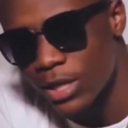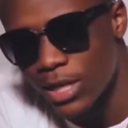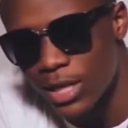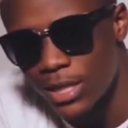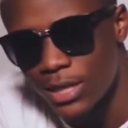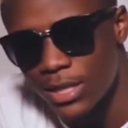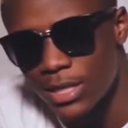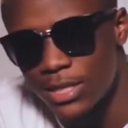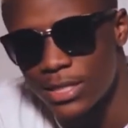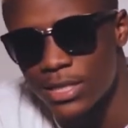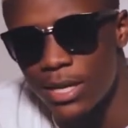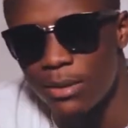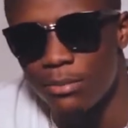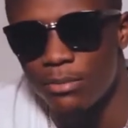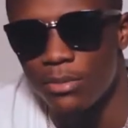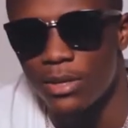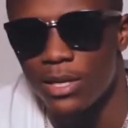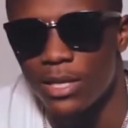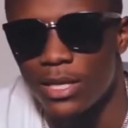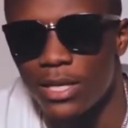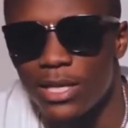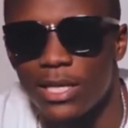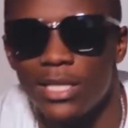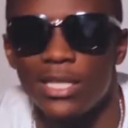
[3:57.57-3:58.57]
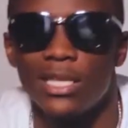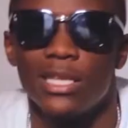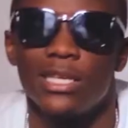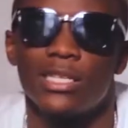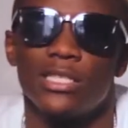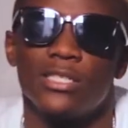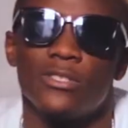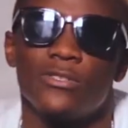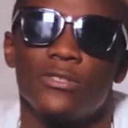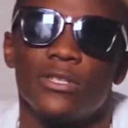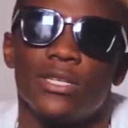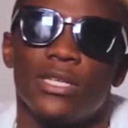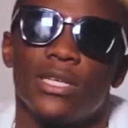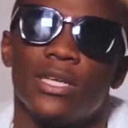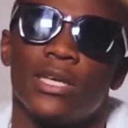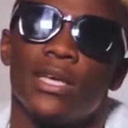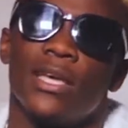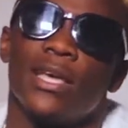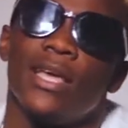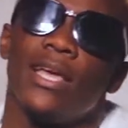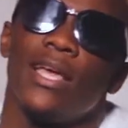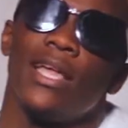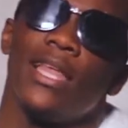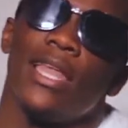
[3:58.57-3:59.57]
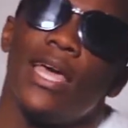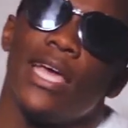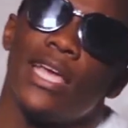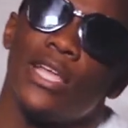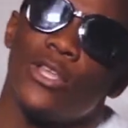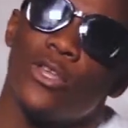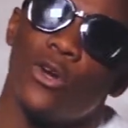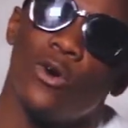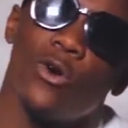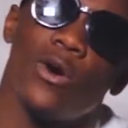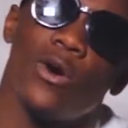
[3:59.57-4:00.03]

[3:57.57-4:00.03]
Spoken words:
at the Zambian industry, like no